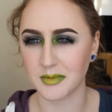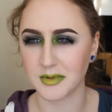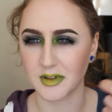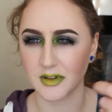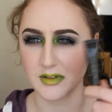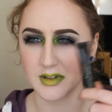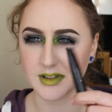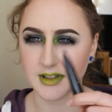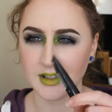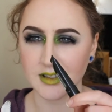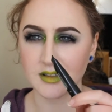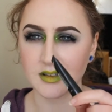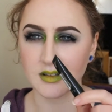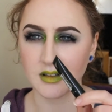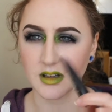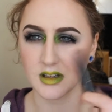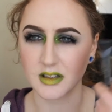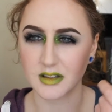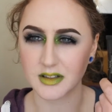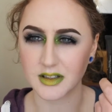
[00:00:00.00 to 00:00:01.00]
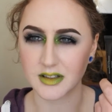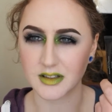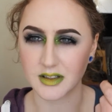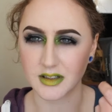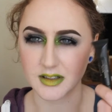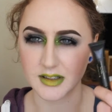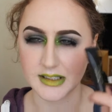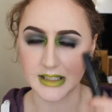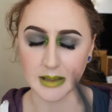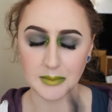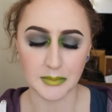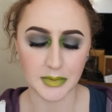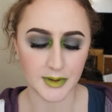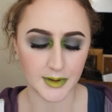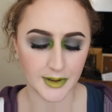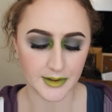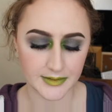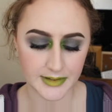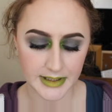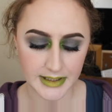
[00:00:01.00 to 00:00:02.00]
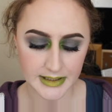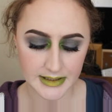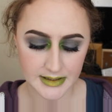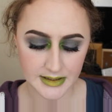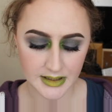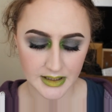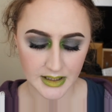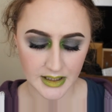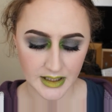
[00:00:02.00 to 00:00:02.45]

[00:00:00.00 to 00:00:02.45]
so this is just a sample of it.